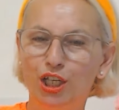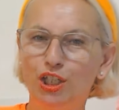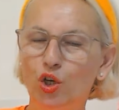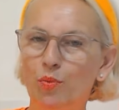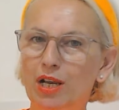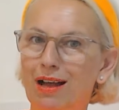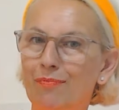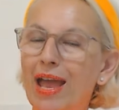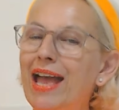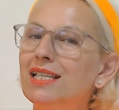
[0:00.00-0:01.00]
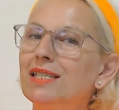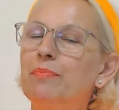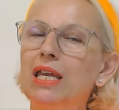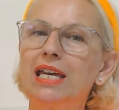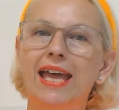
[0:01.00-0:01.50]
to become as
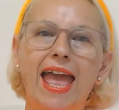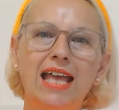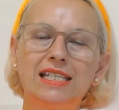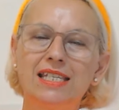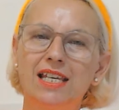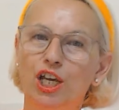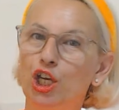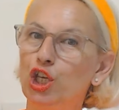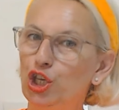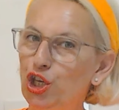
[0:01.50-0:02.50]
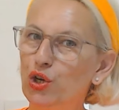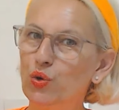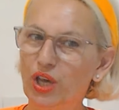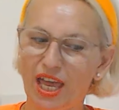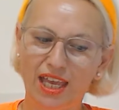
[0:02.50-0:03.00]
big as you
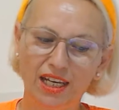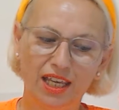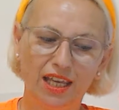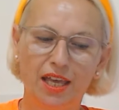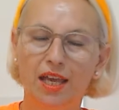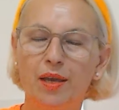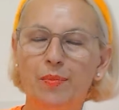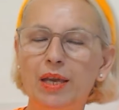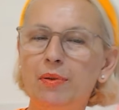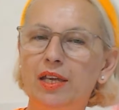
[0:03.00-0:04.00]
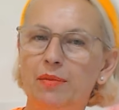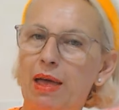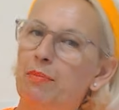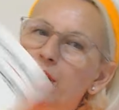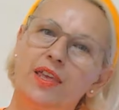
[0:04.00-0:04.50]
can. Baby,
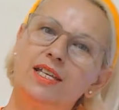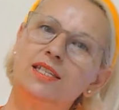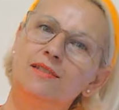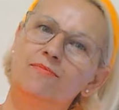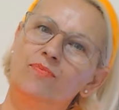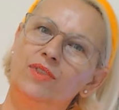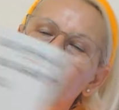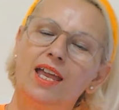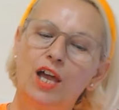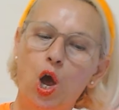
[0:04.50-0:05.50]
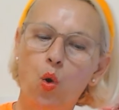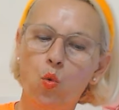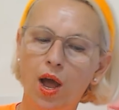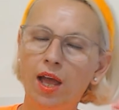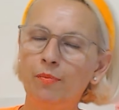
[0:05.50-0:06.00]
remember this.
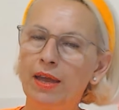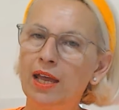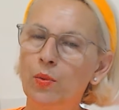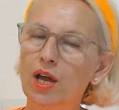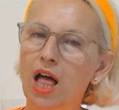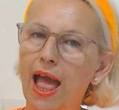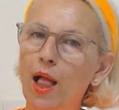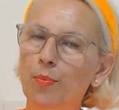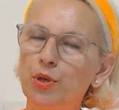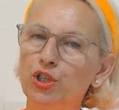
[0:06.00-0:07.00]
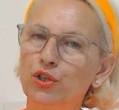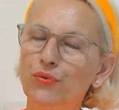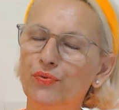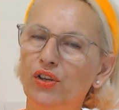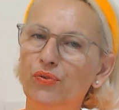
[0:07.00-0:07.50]
One man will help you to
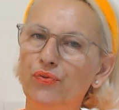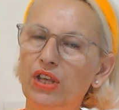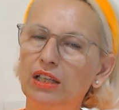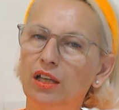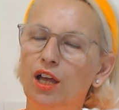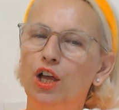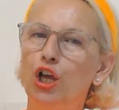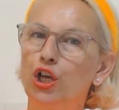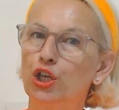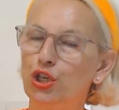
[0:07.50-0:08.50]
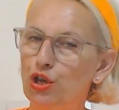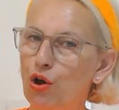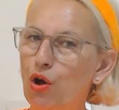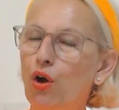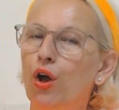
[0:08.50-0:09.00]
fulfill
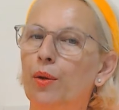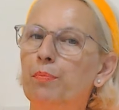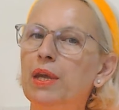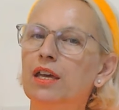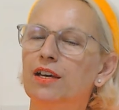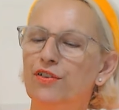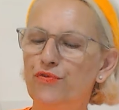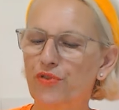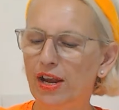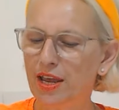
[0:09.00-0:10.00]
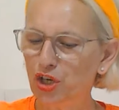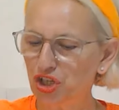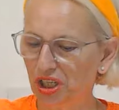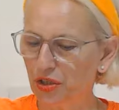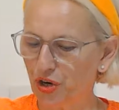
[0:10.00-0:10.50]
your big
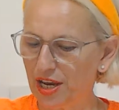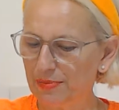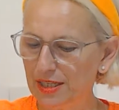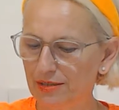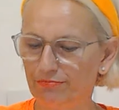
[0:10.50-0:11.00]
financial dreams